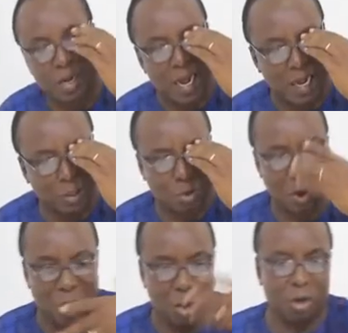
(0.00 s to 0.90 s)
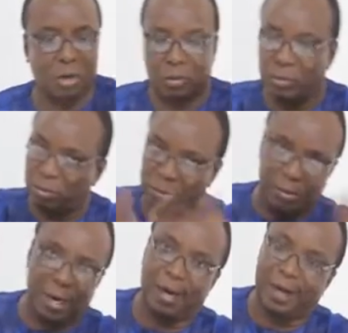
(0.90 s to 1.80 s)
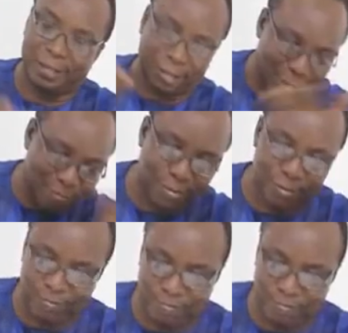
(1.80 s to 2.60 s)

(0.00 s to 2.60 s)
I had to call some